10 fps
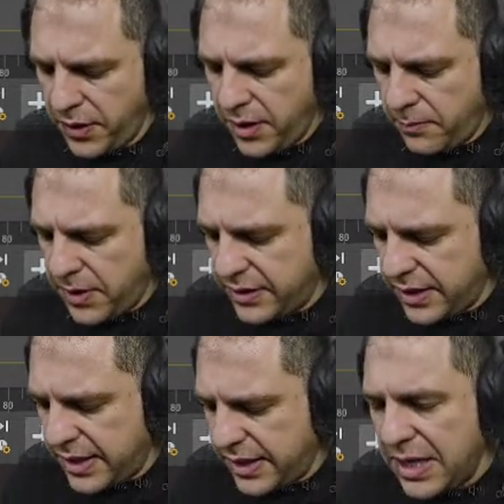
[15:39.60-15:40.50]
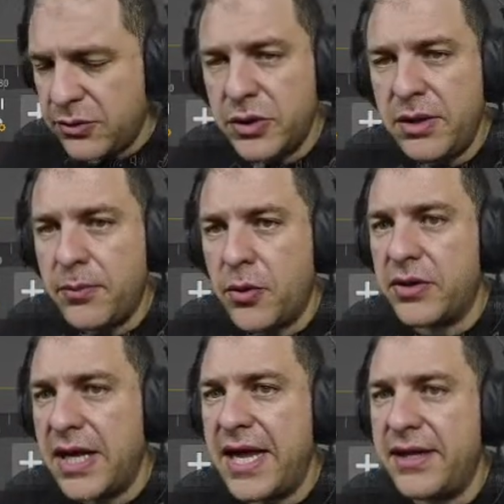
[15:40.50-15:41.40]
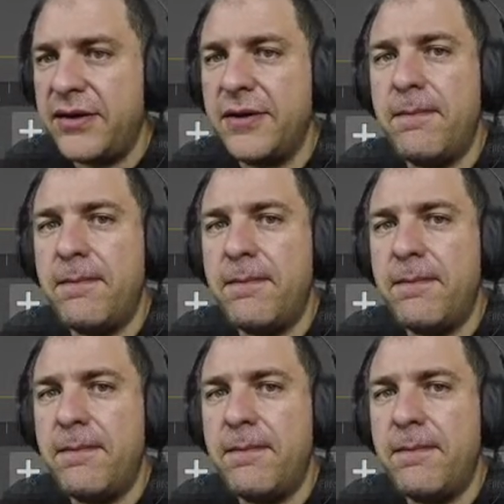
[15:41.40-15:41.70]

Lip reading: but how to import and